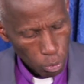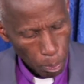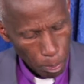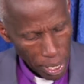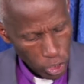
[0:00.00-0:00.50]
who
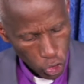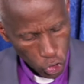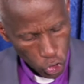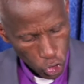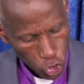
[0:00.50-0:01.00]

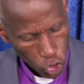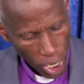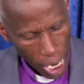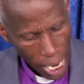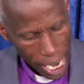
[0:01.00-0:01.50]

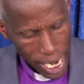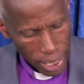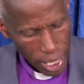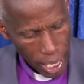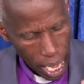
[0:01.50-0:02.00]
speaks
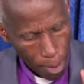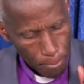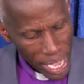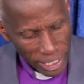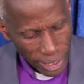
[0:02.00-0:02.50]
anything
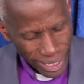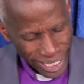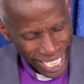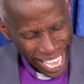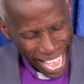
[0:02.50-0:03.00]

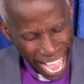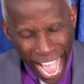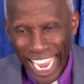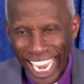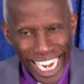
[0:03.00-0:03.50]
amiss
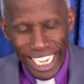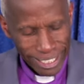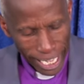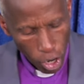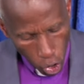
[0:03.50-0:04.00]

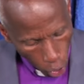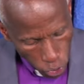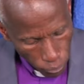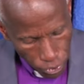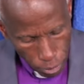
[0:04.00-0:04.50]
against the
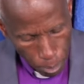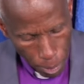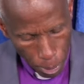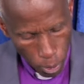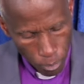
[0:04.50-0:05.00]
God of these
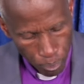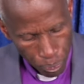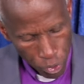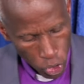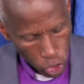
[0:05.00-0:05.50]
people
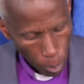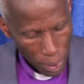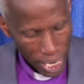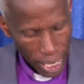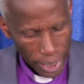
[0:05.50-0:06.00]

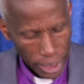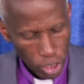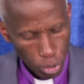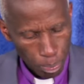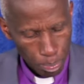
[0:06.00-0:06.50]
shall be
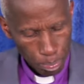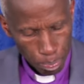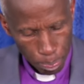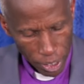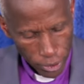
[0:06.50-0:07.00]
cut into
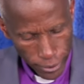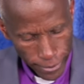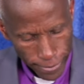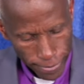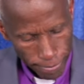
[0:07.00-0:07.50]

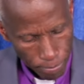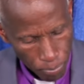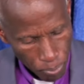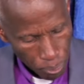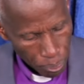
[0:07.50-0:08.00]
pieces.
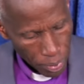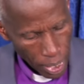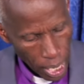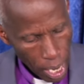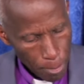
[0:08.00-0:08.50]

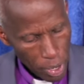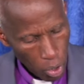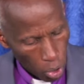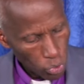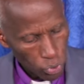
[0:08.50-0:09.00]
And
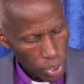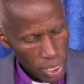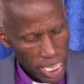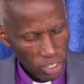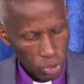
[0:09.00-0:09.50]
because
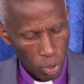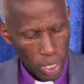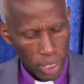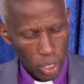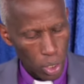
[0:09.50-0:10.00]
there's
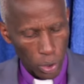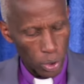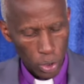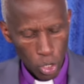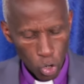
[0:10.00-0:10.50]
no other
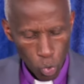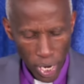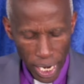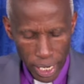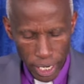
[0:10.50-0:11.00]
God
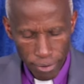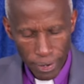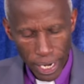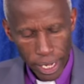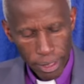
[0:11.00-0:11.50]
who can
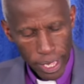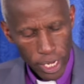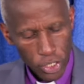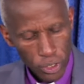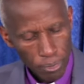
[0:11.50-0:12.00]
deliver like
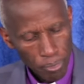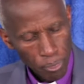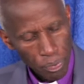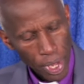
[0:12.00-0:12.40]
this.